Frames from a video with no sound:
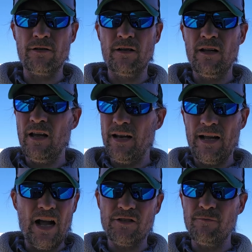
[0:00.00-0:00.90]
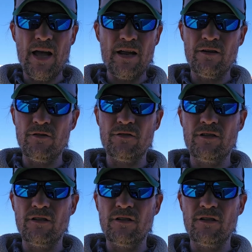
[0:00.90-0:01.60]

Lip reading: And I got some bad news.